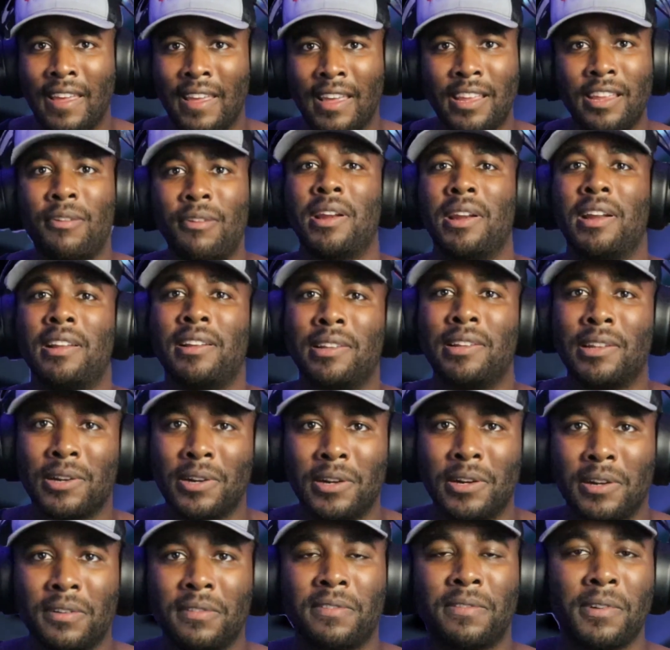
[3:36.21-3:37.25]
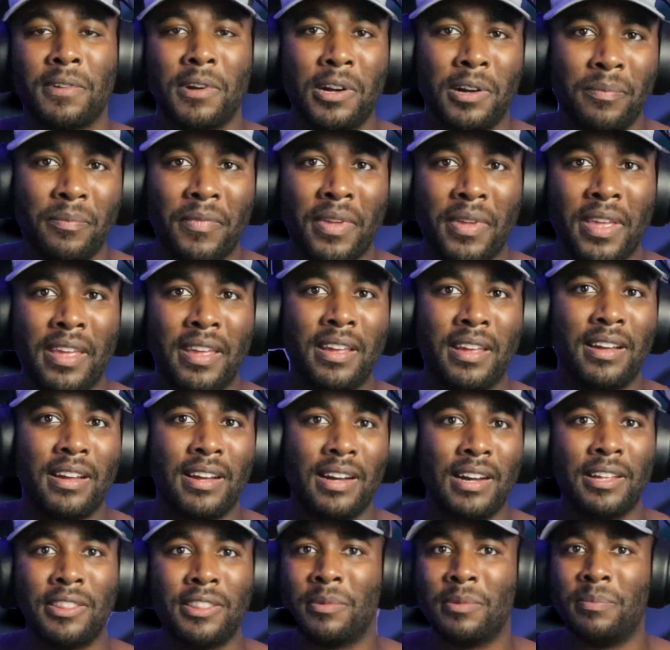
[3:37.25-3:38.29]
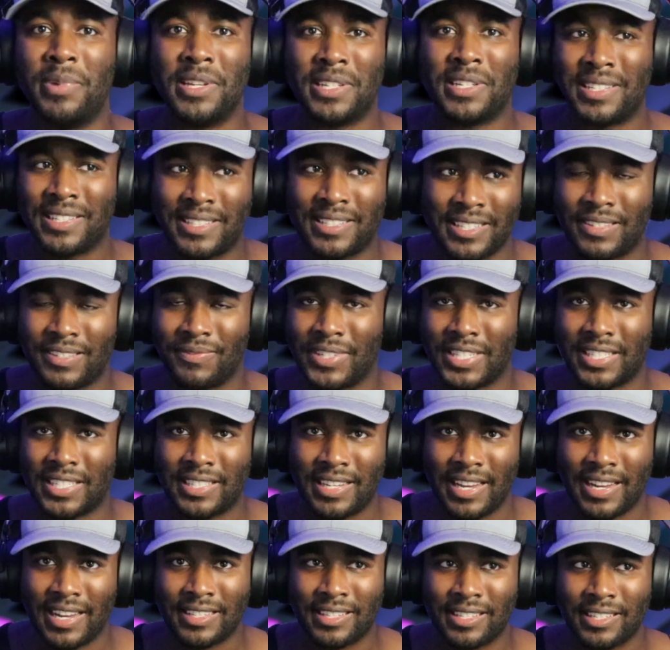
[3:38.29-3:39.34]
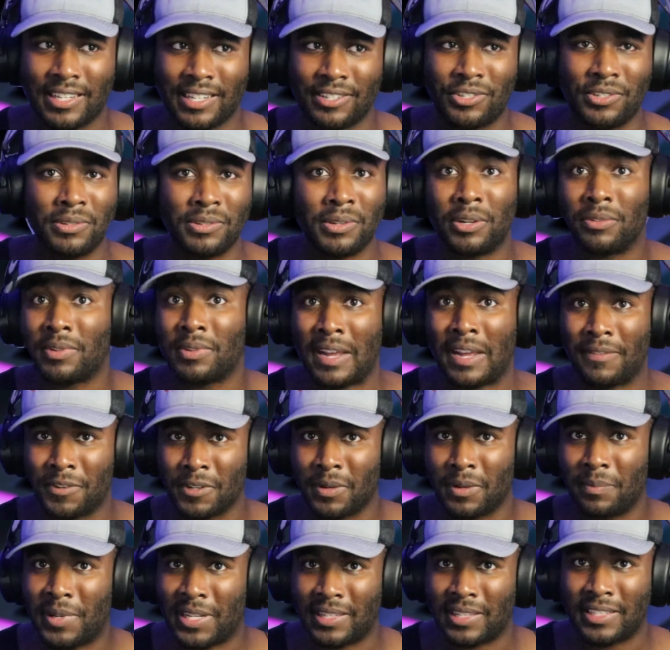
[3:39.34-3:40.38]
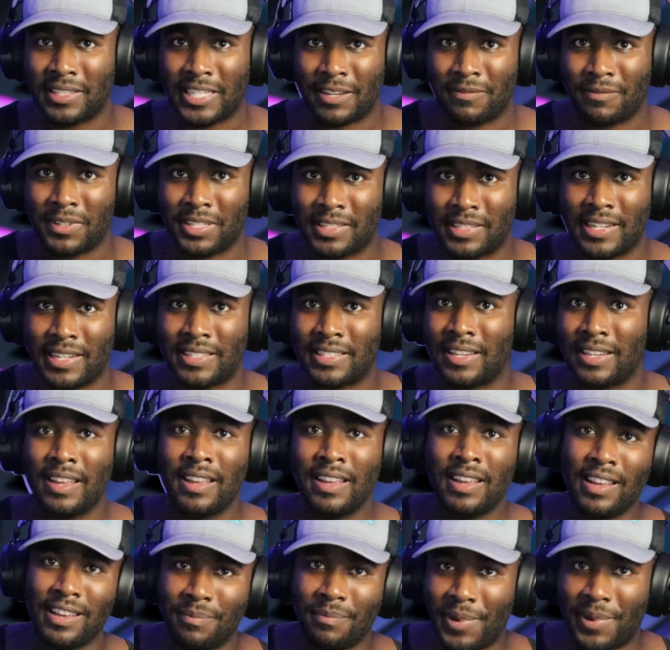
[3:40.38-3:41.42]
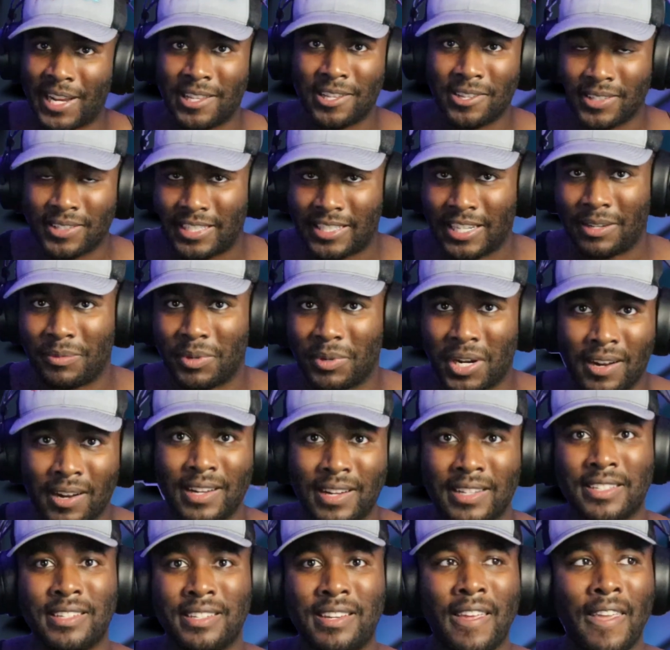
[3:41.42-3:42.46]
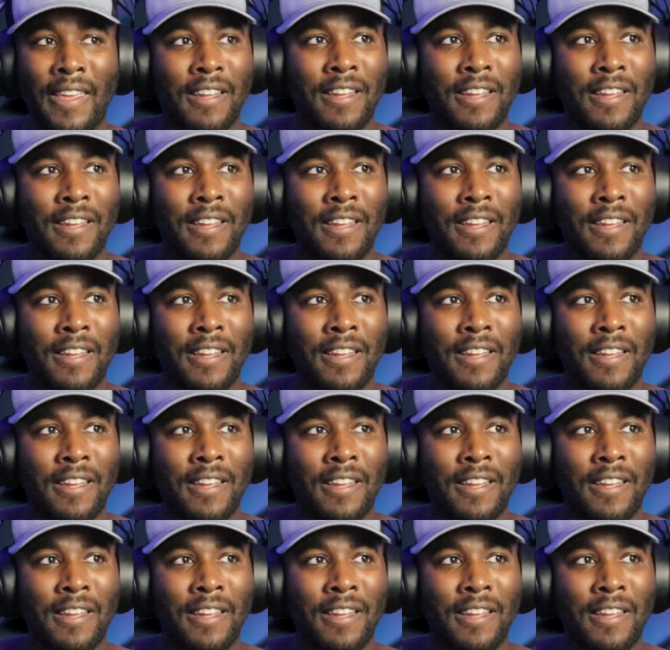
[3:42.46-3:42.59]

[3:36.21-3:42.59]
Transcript: You want to learn from other businesses' mistakes so that you don't have to repeat the same mistakes and pay those same costs.